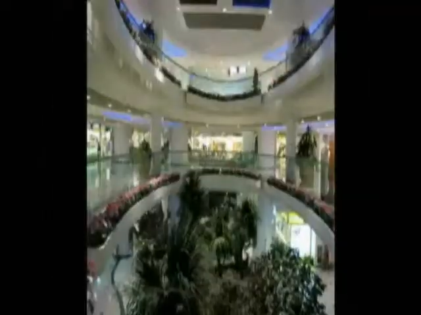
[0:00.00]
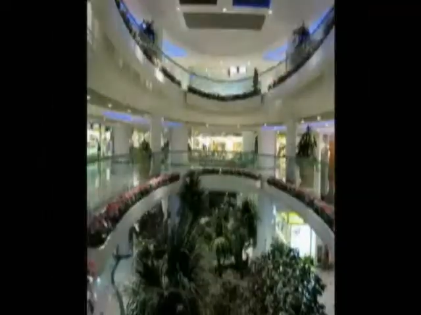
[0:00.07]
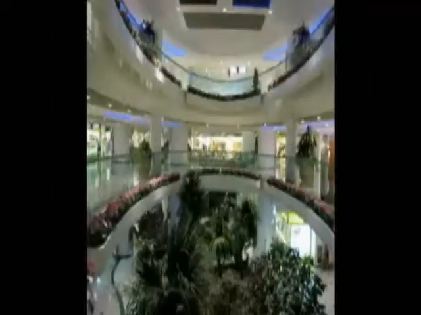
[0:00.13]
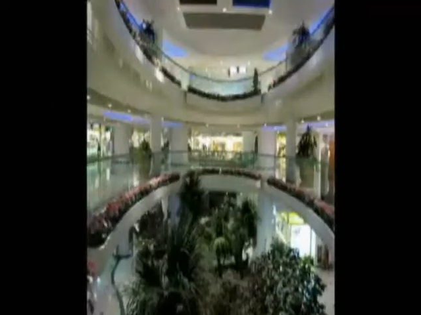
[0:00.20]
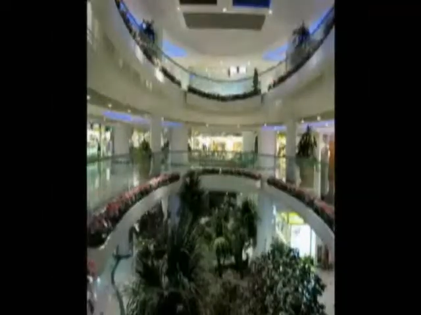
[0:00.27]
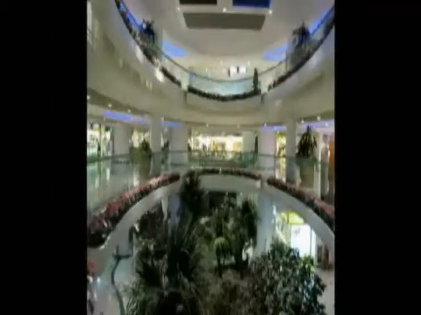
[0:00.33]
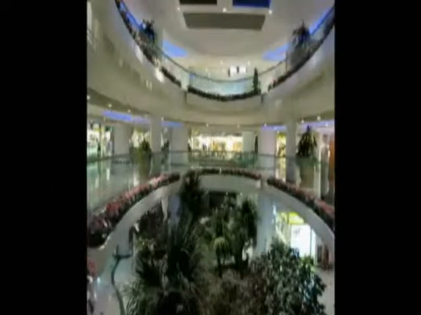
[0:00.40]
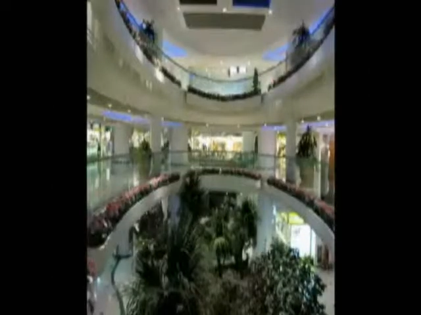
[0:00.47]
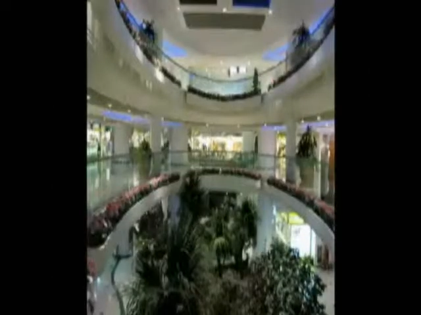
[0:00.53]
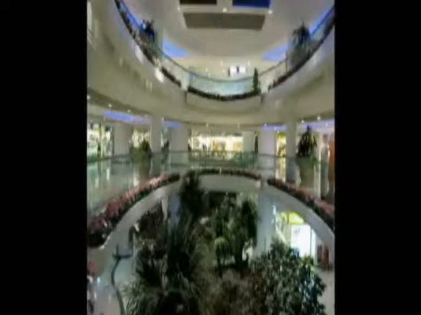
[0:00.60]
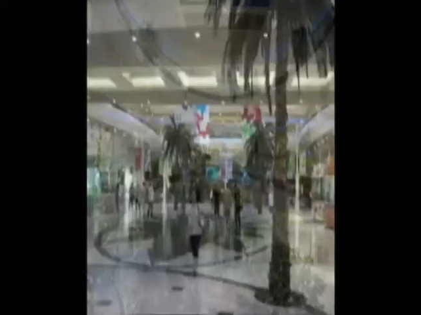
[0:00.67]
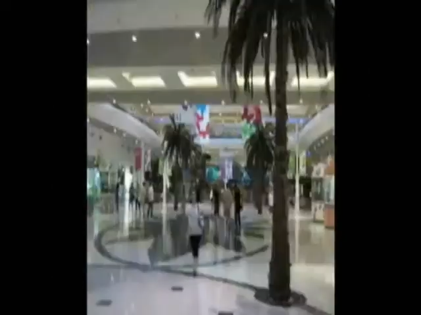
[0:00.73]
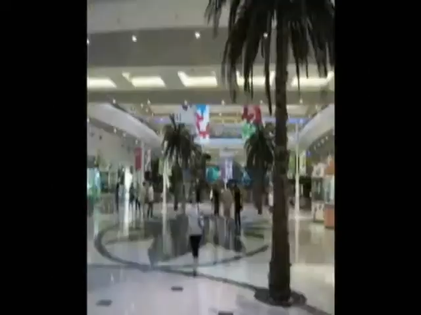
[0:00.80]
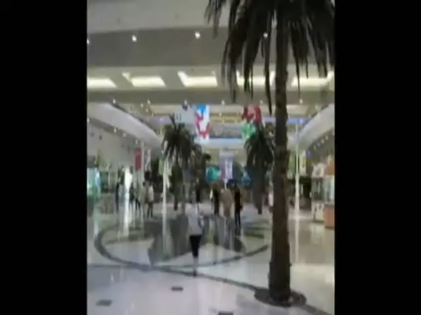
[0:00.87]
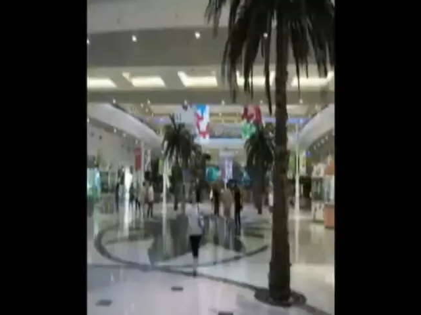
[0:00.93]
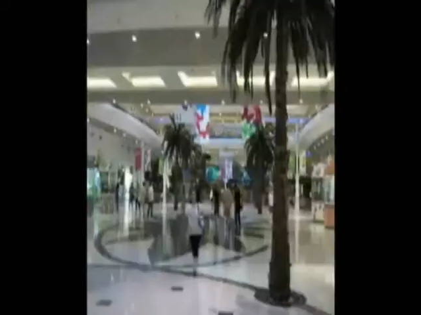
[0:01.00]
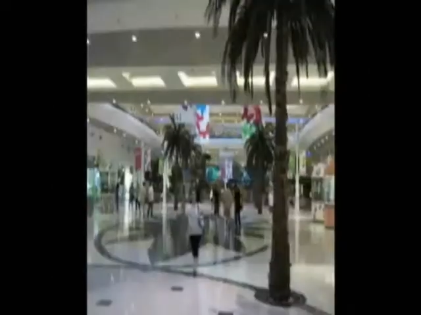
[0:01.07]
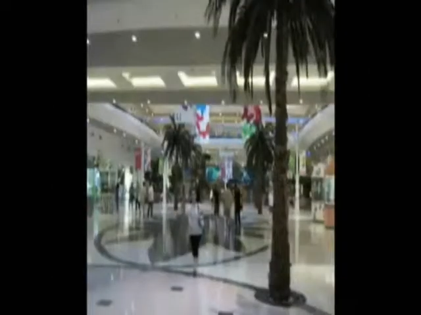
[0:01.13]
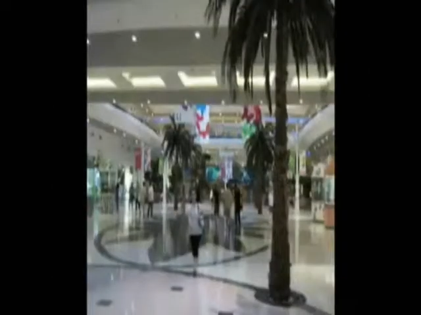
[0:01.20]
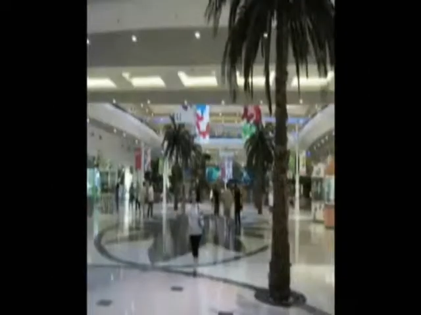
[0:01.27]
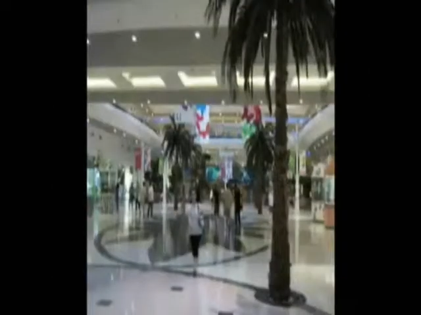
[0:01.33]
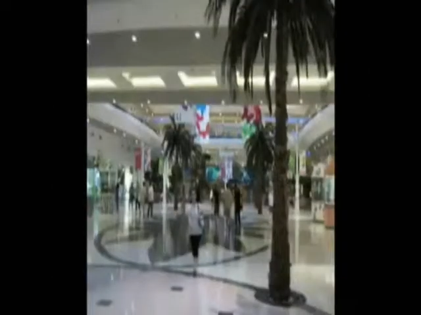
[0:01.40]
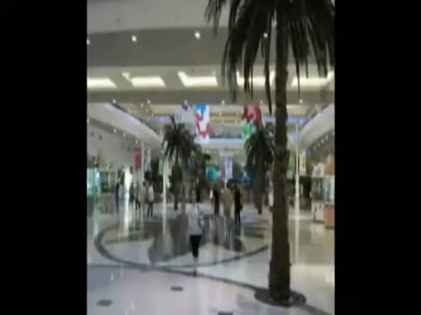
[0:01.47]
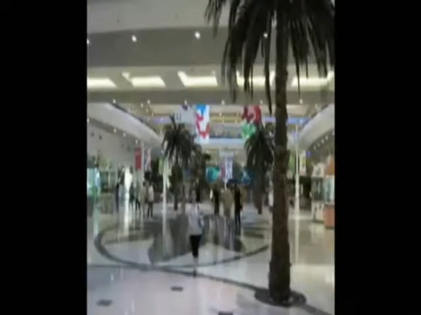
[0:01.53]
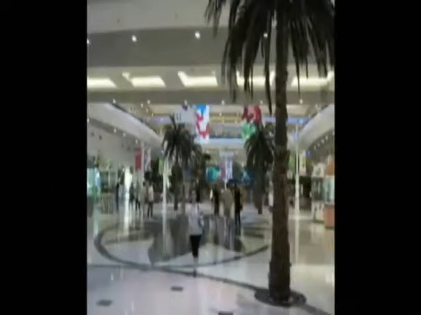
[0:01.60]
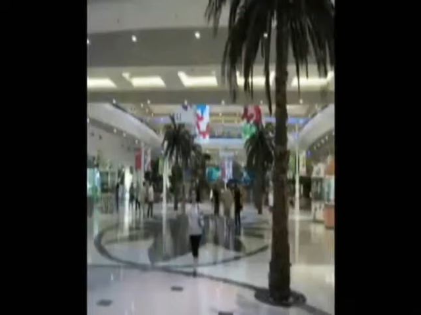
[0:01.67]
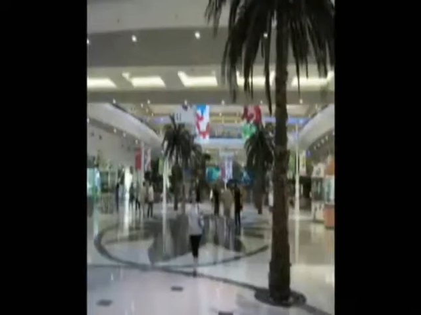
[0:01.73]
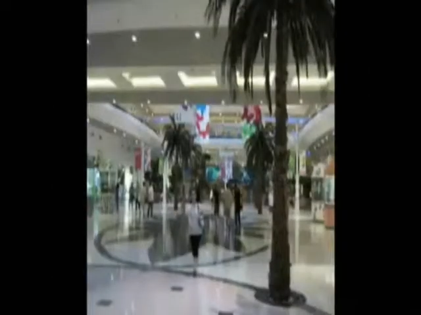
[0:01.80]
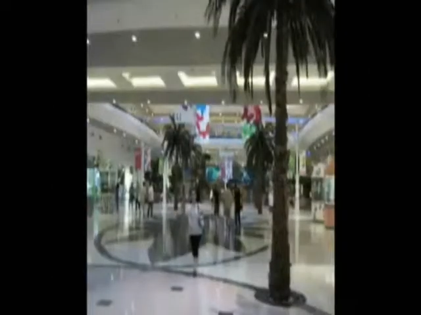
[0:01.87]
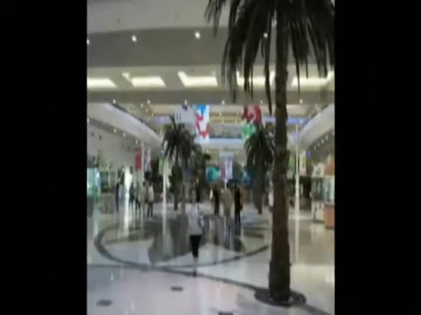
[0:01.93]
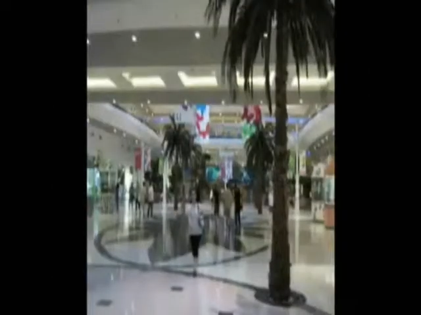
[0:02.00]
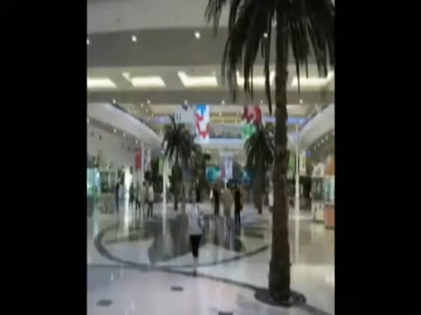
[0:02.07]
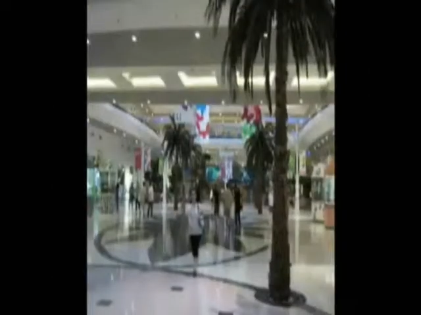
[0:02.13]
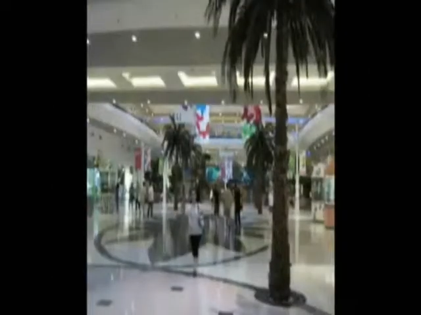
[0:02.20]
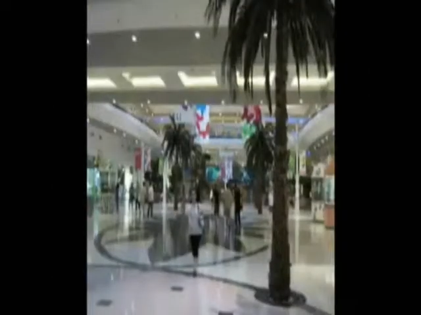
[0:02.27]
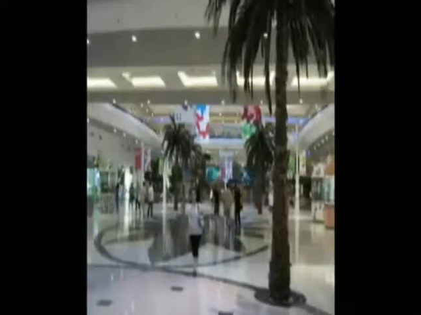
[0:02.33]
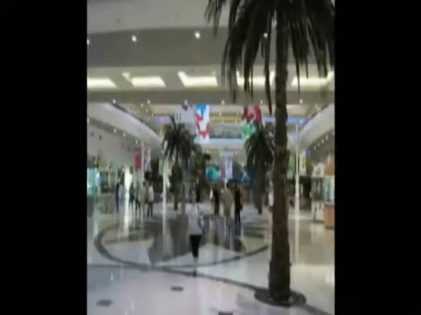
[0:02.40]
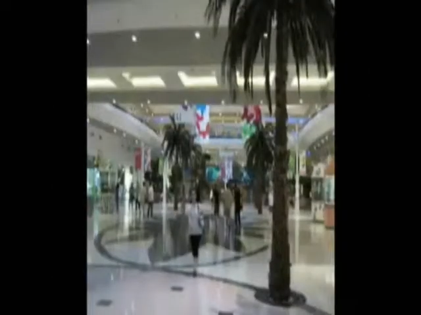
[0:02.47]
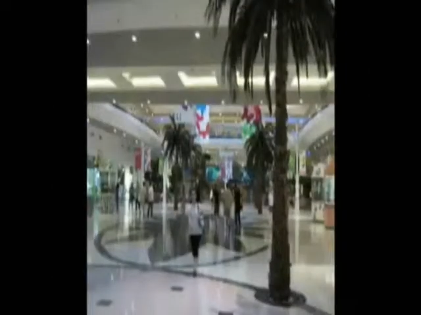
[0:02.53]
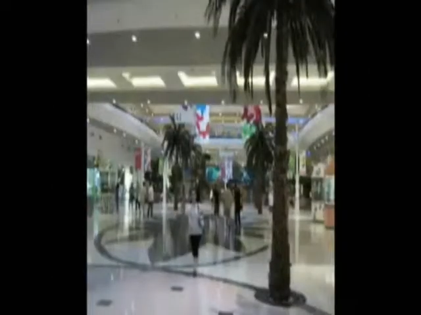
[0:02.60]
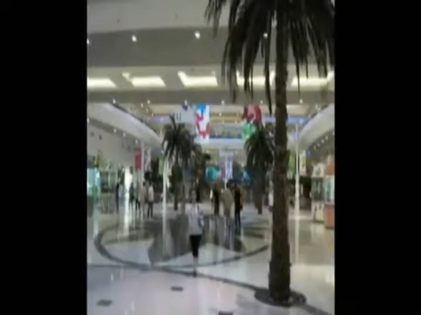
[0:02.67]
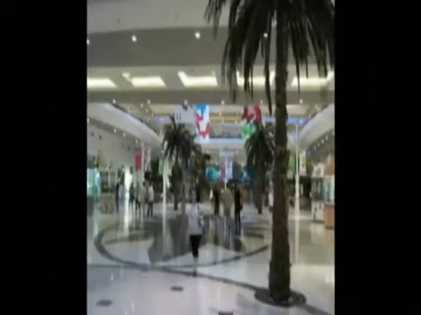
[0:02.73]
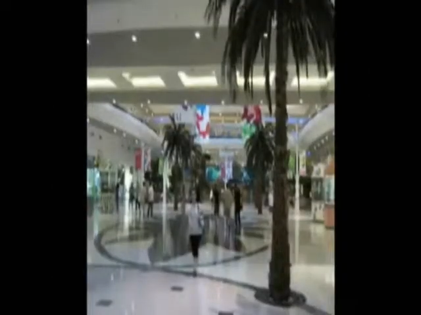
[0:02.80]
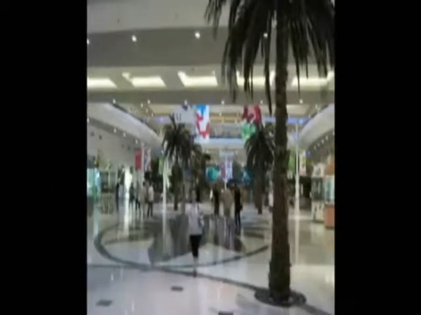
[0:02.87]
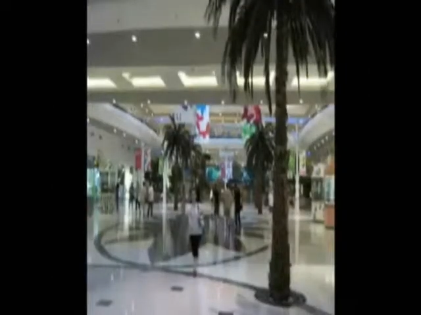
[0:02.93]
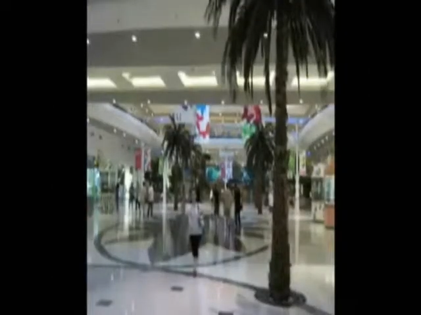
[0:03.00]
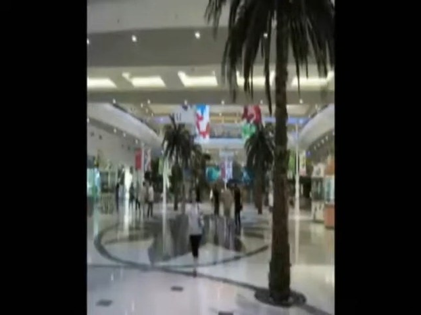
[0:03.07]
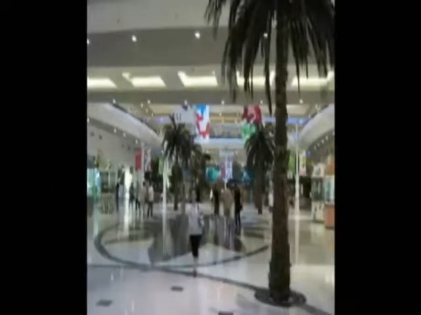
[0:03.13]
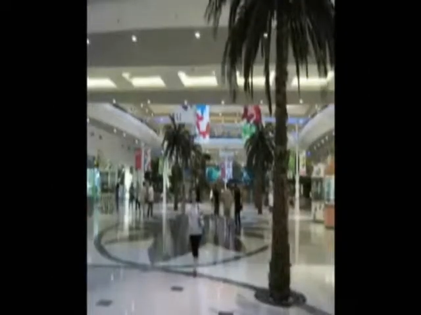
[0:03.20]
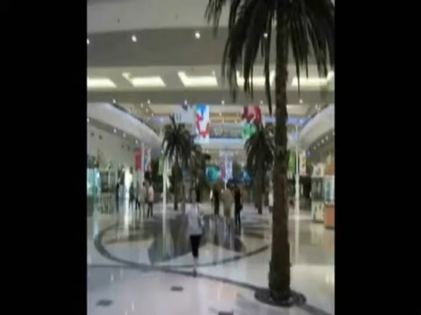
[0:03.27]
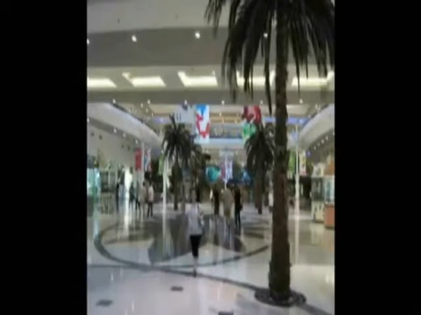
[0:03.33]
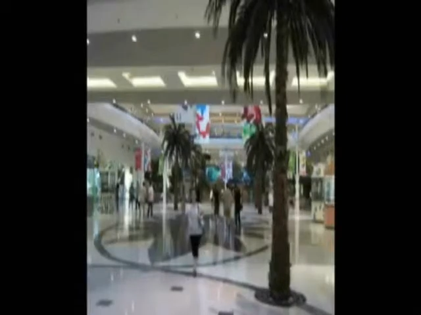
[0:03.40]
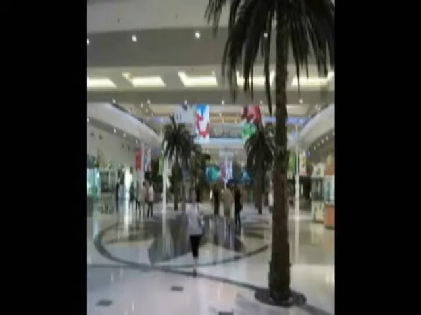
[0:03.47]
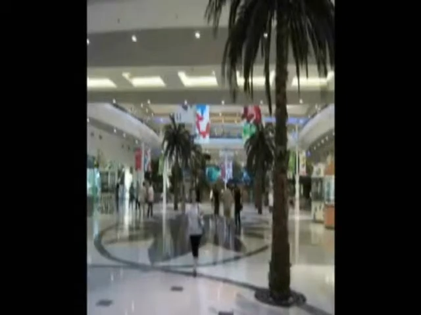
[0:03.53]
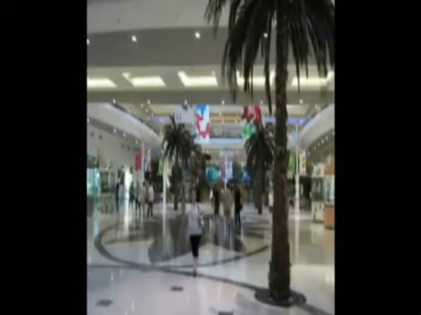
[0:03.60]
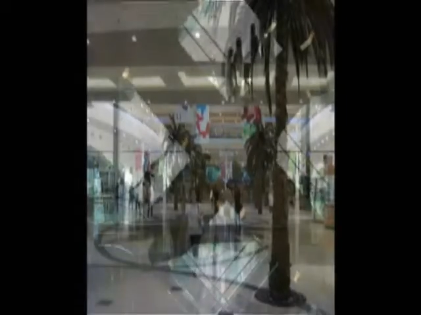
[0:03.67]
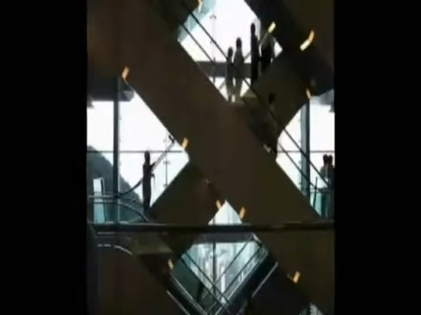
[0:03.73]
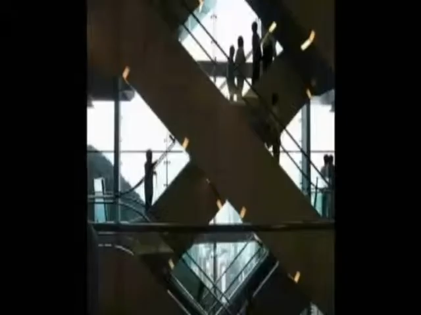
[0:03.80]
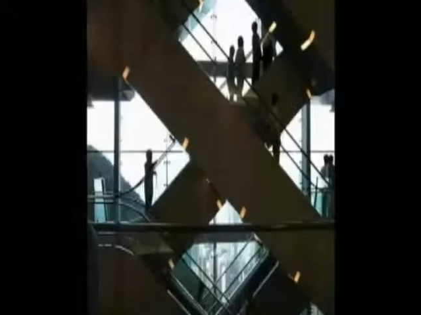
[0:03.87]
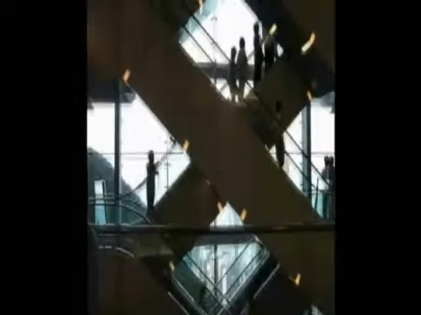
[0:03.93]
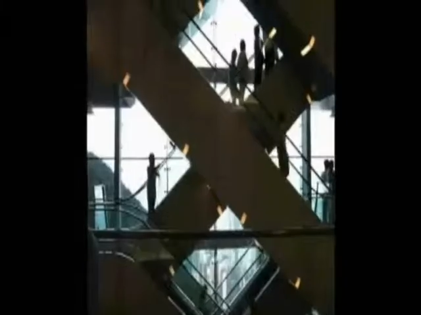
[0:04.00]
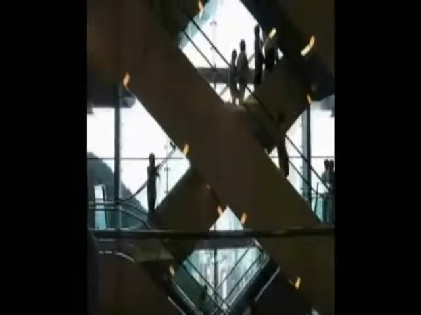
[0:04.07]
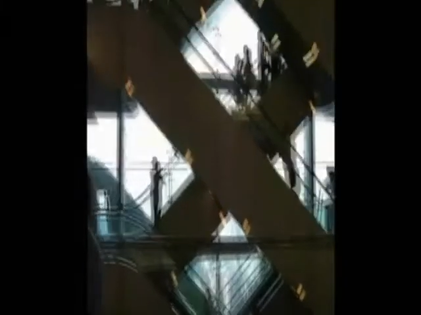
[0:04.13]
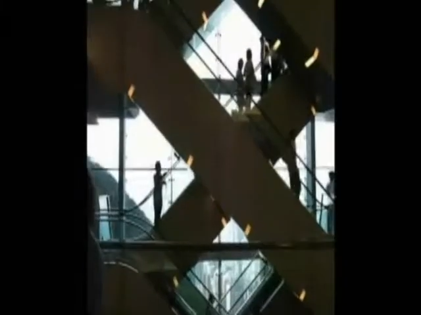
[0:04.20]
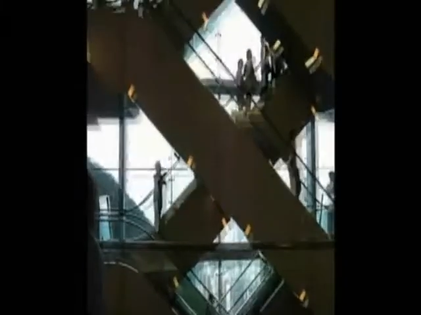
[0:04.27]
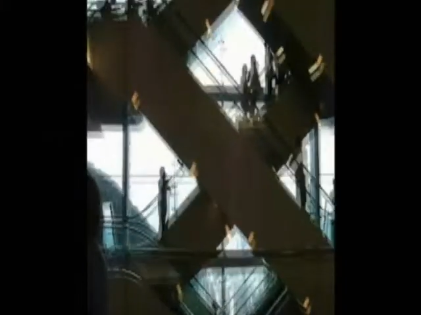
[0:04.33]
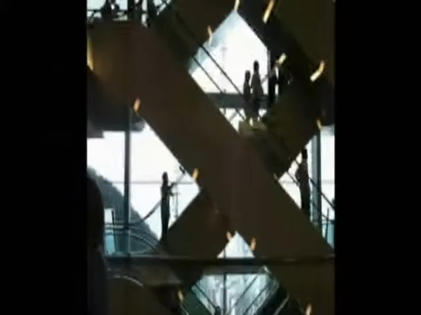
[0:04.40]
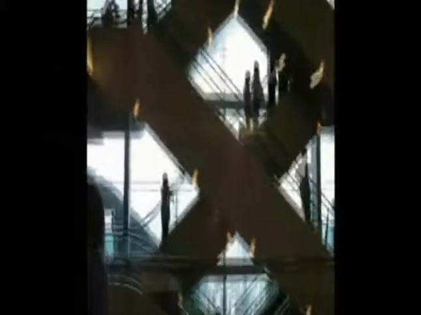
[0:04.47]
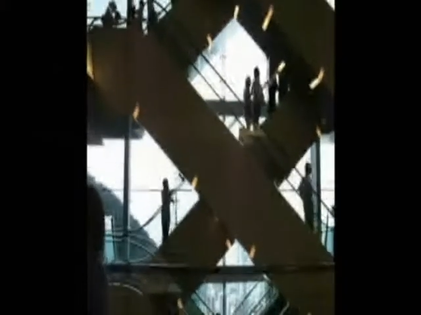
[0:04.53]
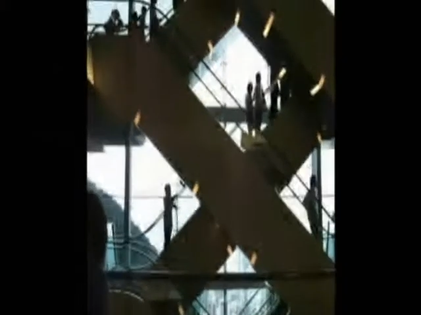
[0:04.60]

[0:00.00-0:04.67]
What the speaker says: No face is visible, so there are no lips to read.